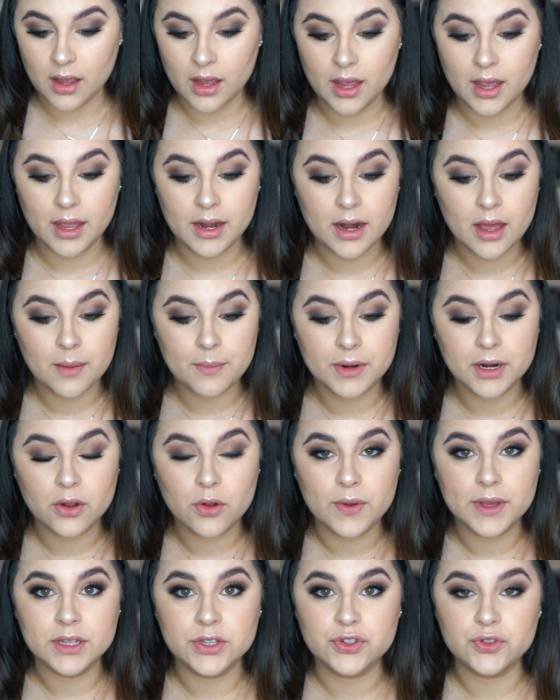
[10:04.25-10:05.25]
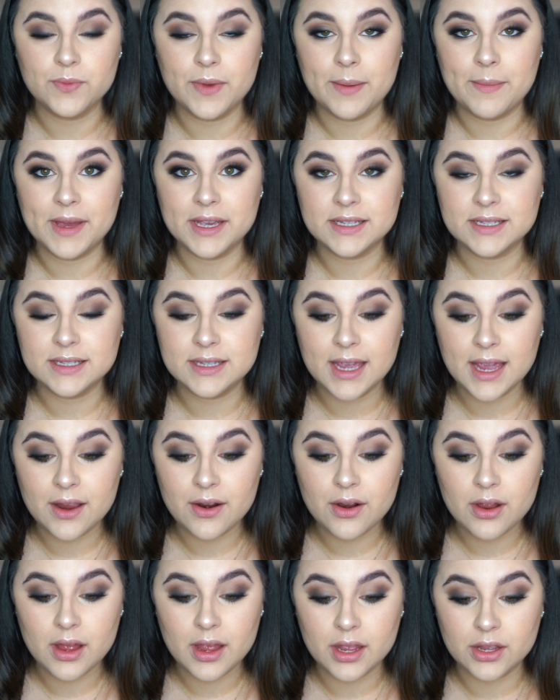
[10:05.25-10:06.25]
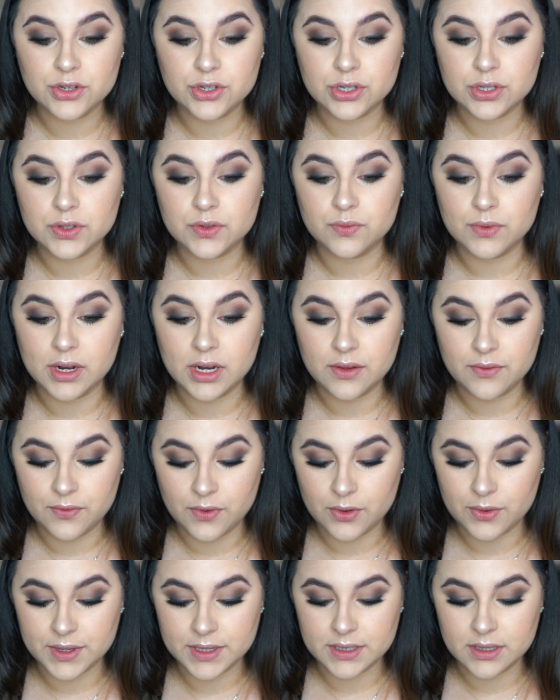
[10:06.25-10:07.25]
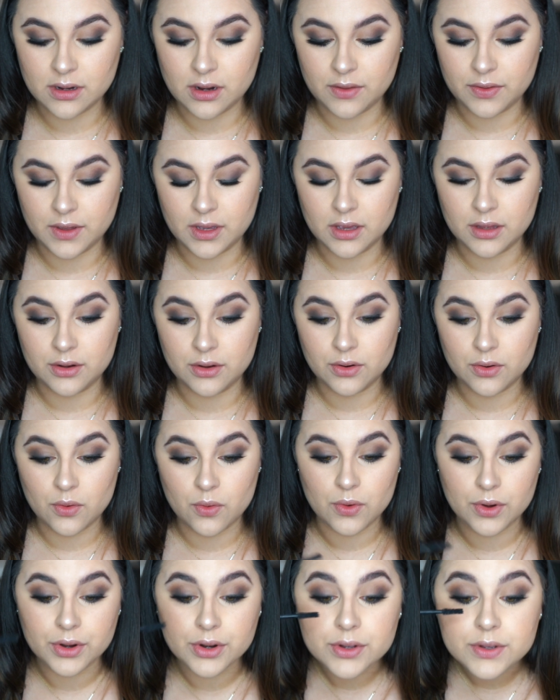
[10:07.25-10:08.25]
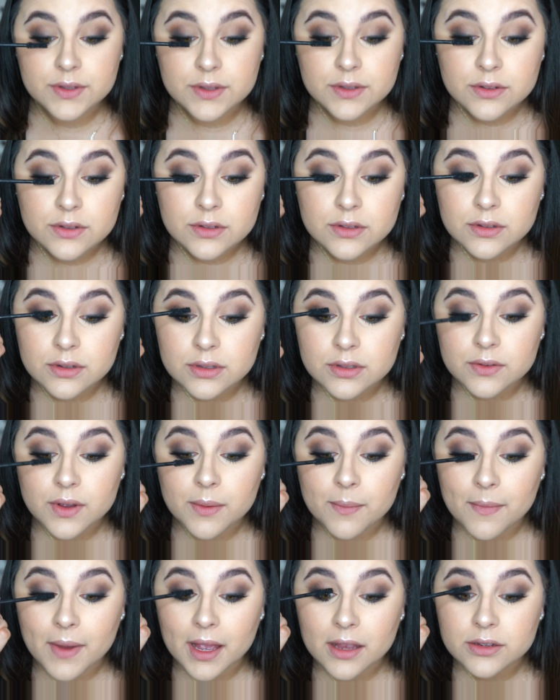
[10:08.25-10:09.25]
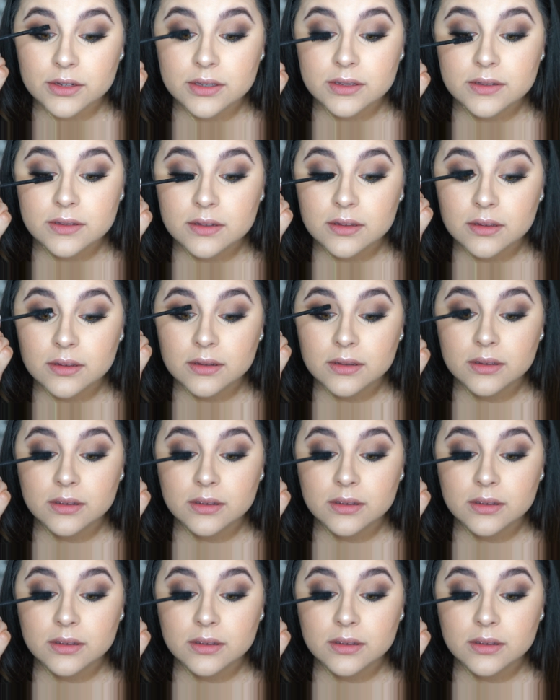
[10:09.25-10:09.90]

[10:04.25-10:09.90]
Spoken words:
And I'm gonna go into my mascara and just really focus it on the inner corners just so it matches.